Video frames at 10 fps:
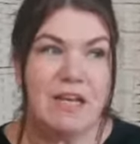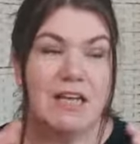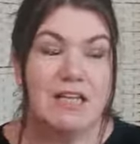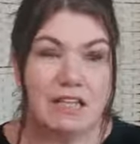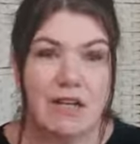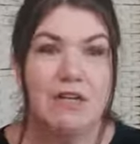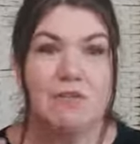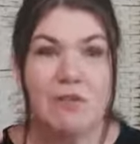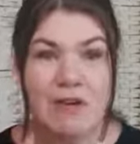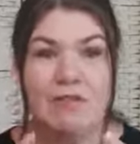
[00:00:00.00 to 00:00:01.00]

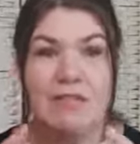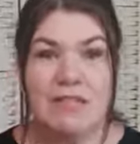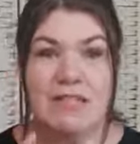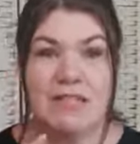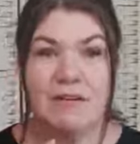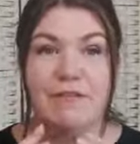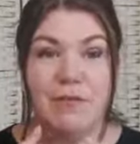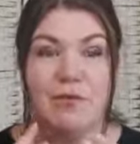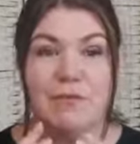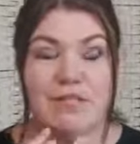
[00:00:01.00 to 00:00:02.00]
external references that
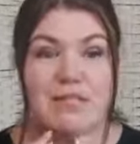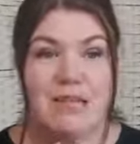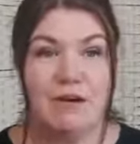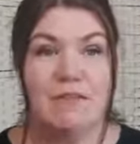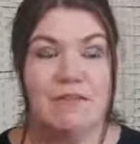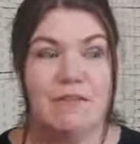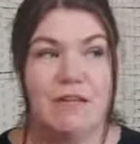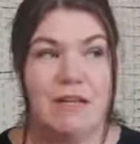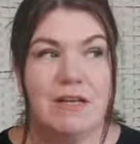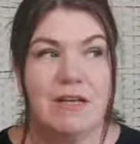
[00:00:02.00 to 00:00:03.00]
form the self.
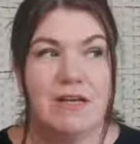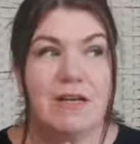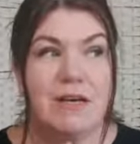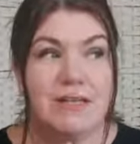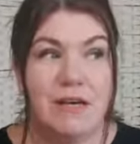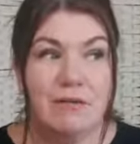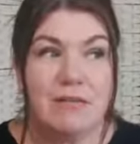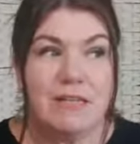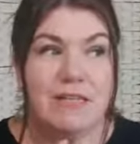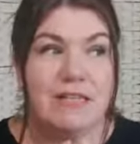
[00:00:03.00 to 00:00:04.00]
And now
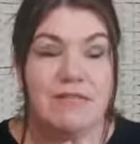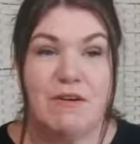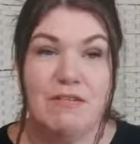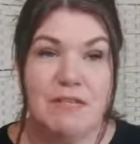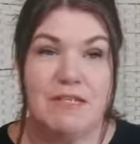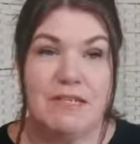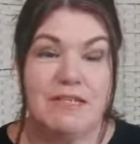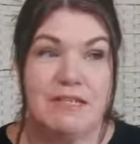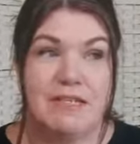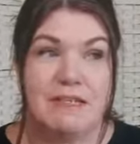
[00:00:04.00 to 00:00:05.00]
these
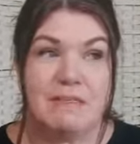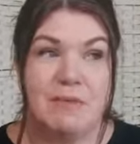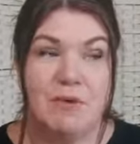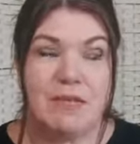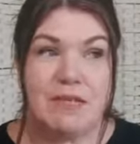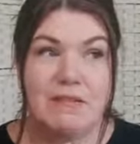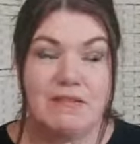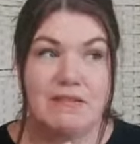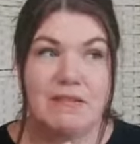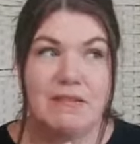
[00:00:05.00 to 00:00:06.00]
references,
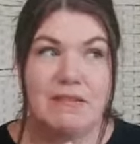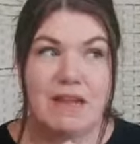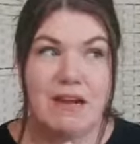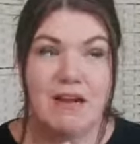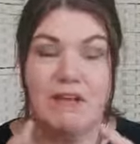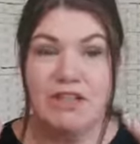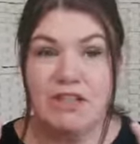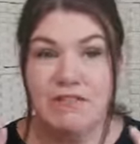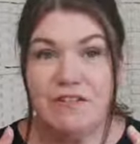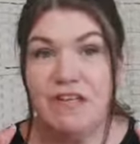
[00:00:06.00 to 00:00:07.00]
that they are
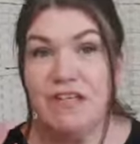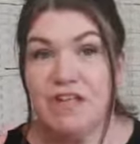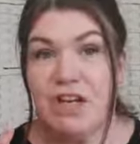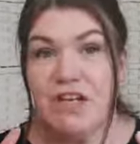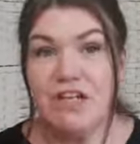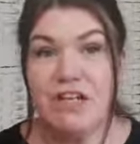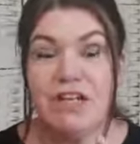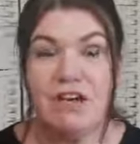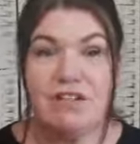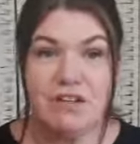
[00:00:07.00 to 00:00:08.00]
shifting,
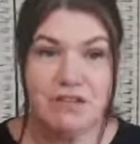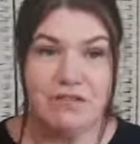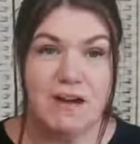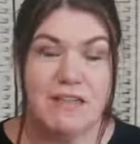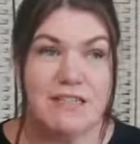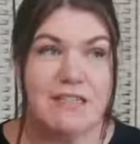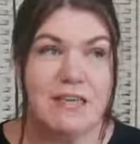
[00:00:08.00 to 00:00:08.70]
changing, under threat.